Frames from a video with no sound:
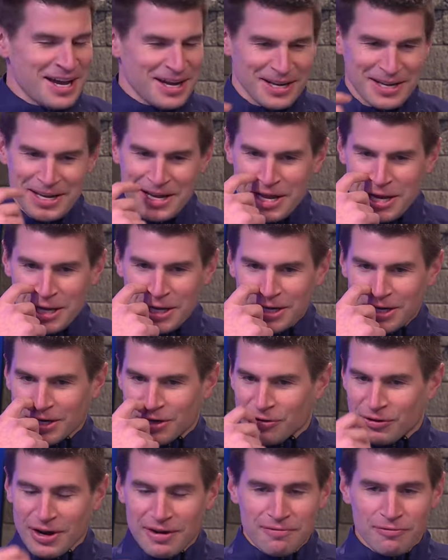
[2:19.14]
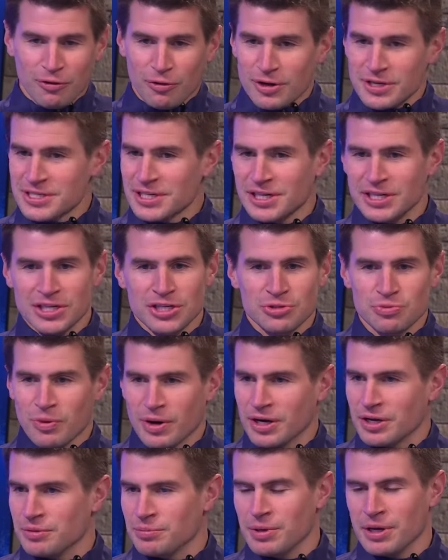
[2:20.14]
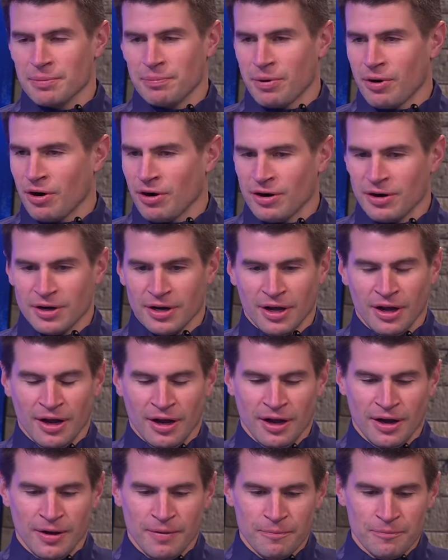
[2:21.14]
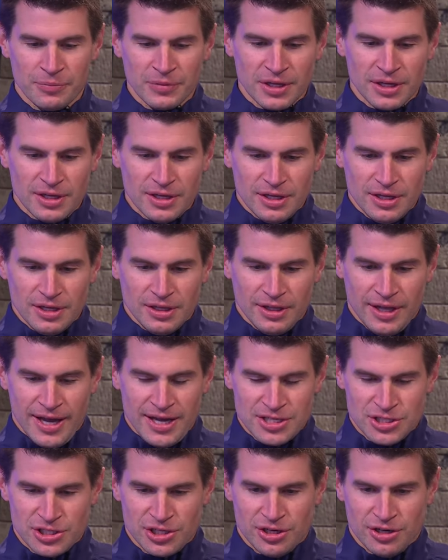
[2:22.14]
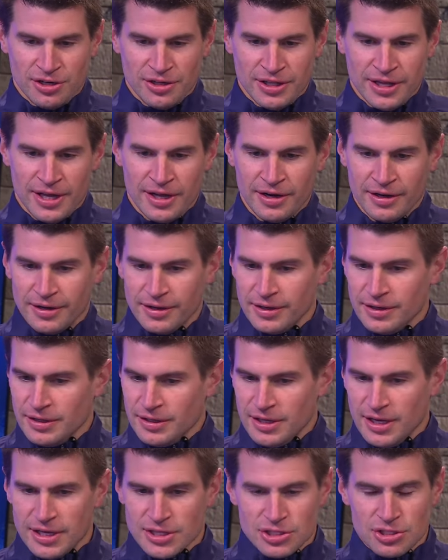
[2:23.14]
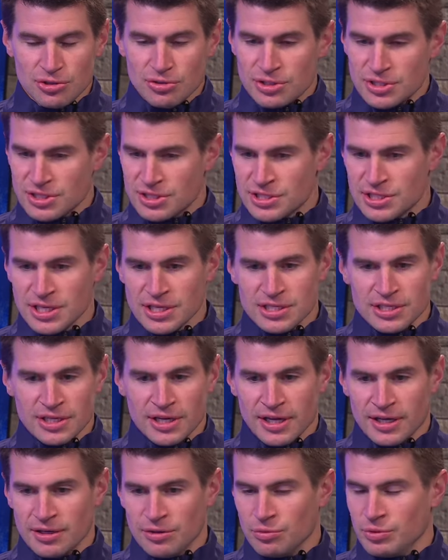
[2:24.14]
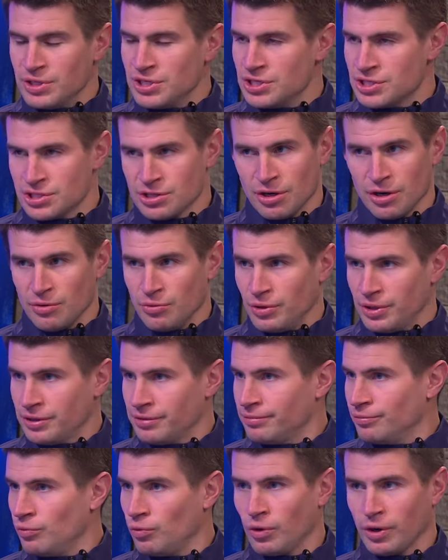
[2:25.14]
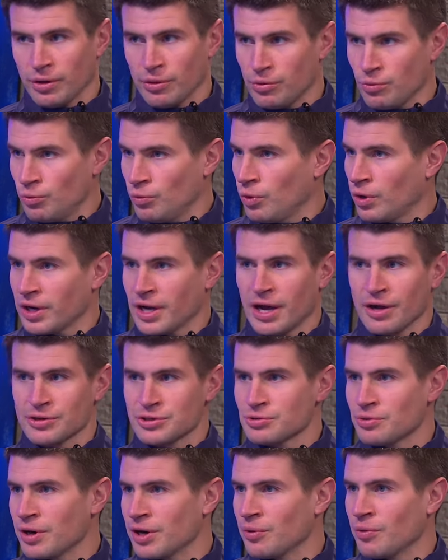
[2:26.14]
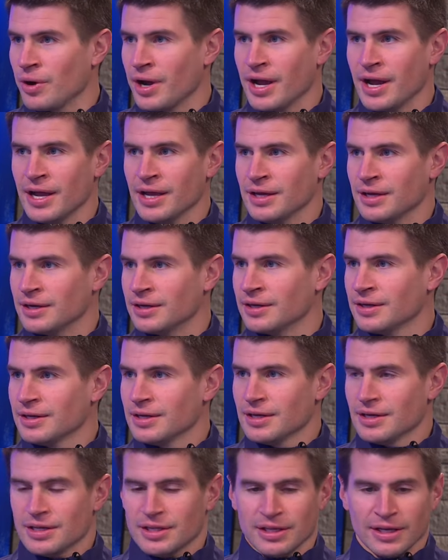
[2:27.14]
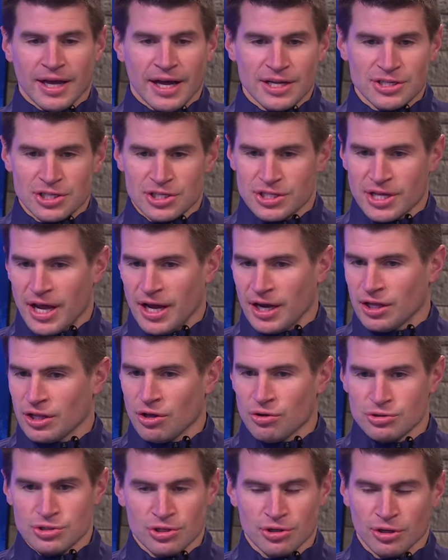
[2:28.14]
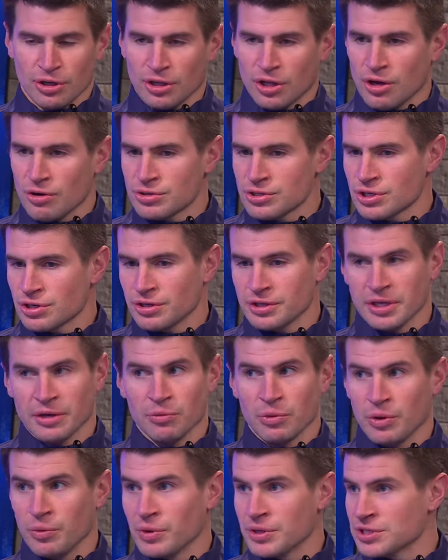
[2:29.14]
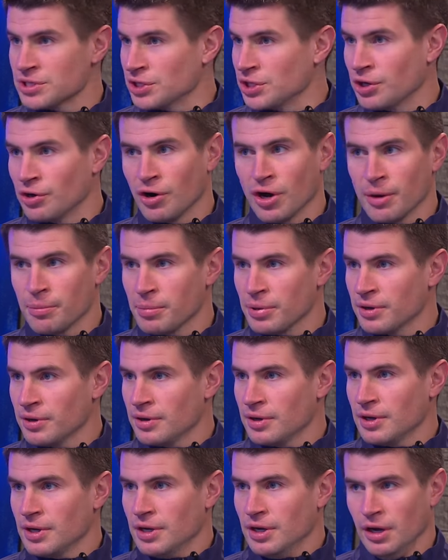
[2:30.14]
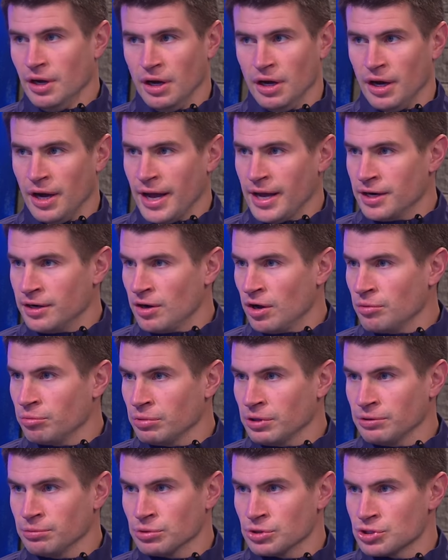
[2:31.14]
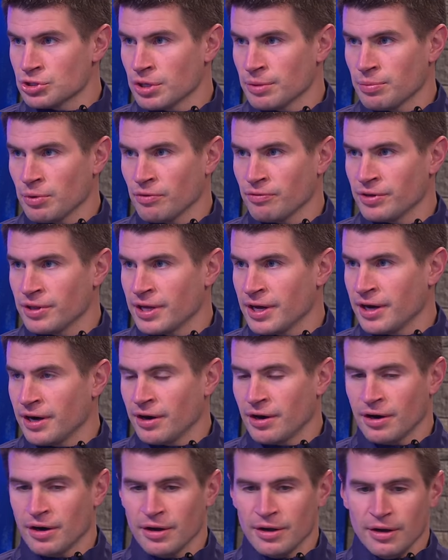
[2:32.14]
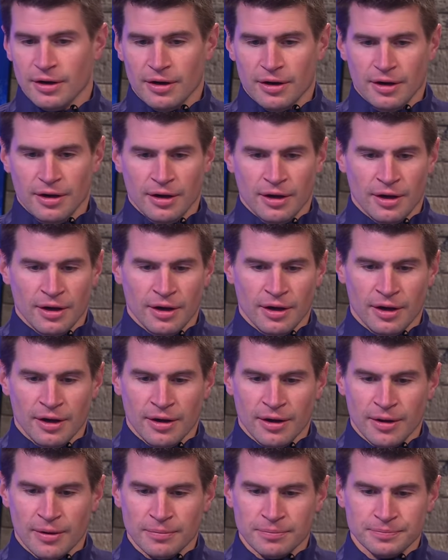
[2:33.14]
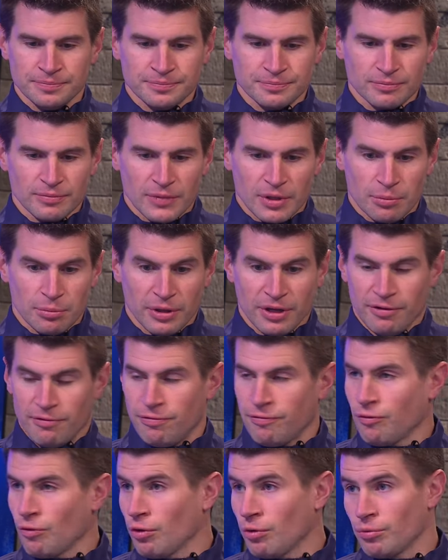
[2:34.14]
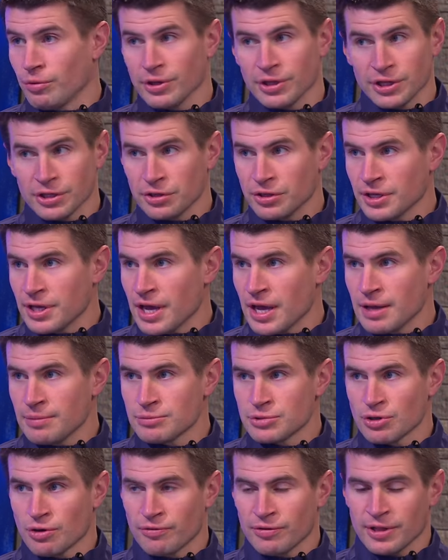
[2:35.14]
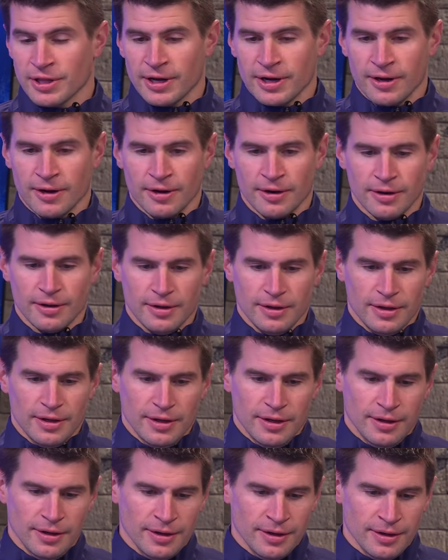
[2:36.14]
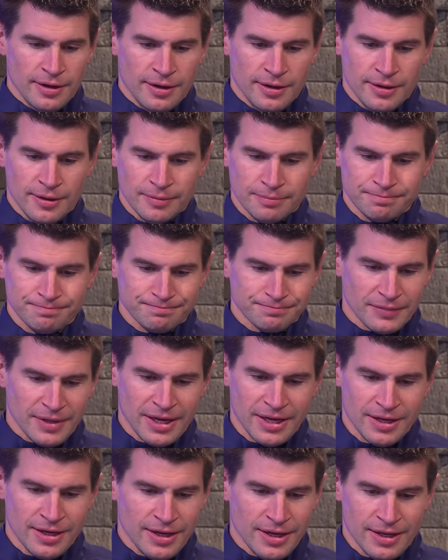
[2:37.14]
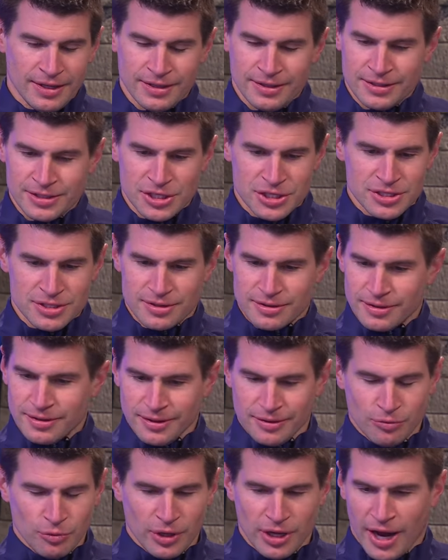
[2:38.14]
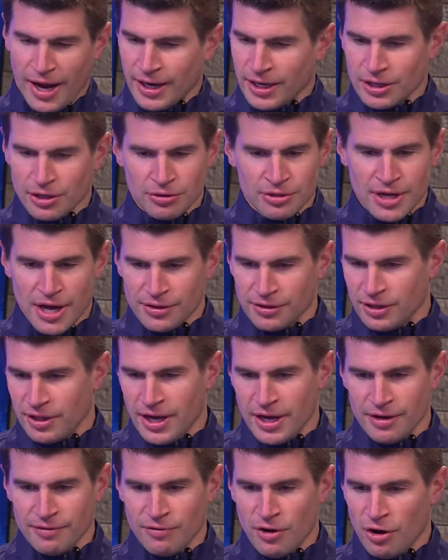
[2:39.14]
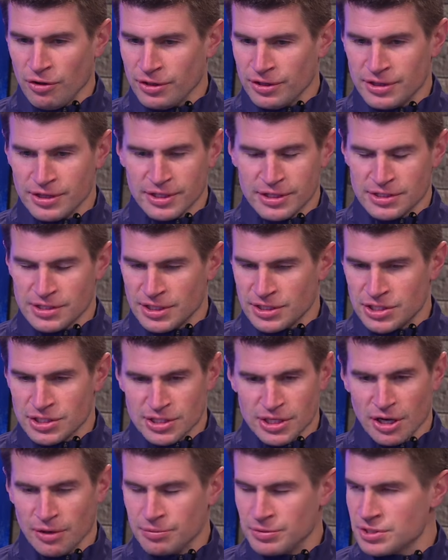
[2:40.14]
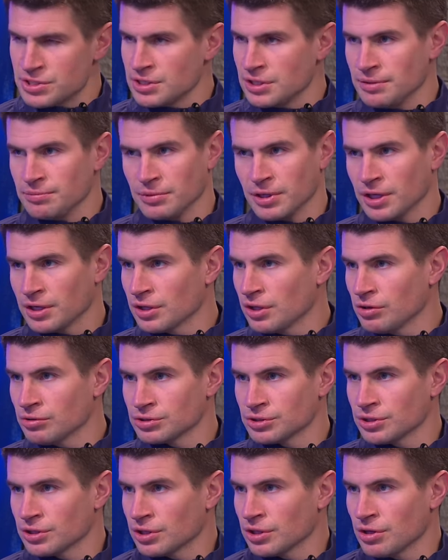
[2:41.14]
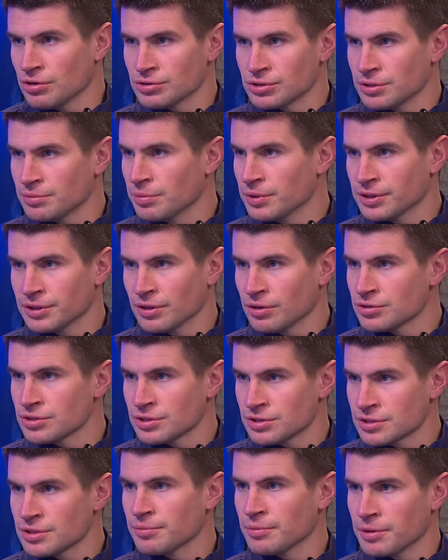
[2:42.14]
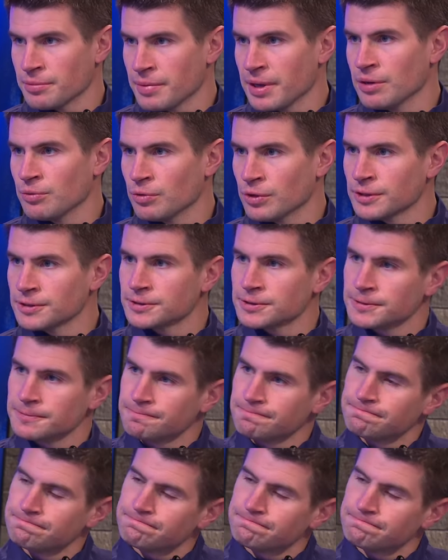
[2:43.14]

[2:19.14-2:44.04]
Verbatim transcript: Yeah, yeah, he had a great voice and he just wanted to be a part. Um, last year. And then as soon as the season ended, we just started with work, workouts right away. And the guys just got closer and closer. And then we went to Europe. Uh, had an unbelievable trip over there. Um, played four really good games over there um, and and just we, I can go down the line of all the things that just help this team get closer and closer, but those are some of the main ones.